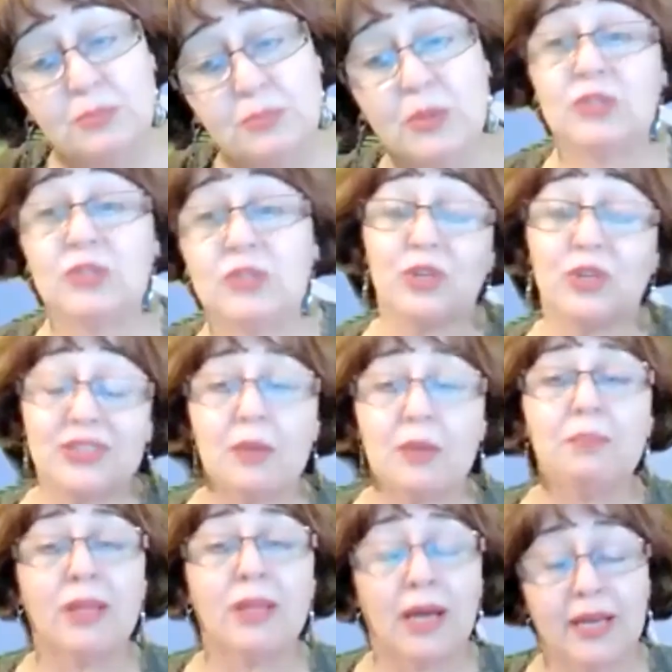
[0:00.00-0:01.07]
Because, for
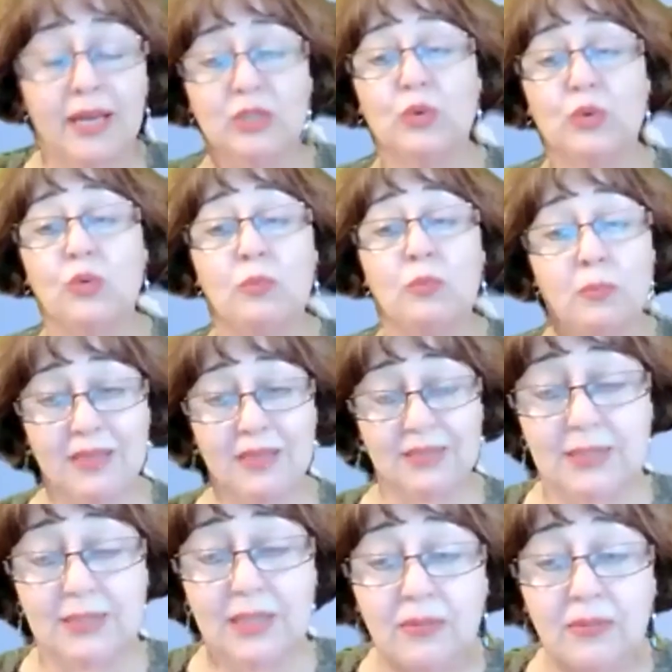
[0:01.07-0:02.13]
example, I know
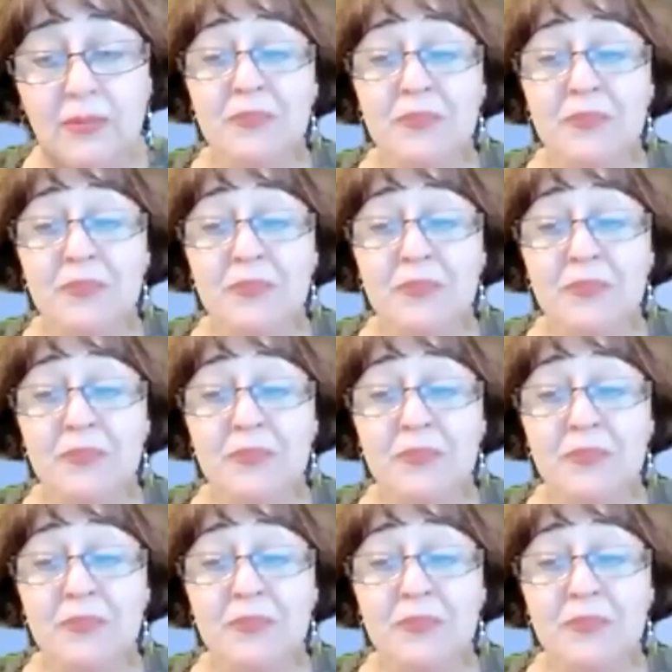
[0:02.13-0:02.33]
myself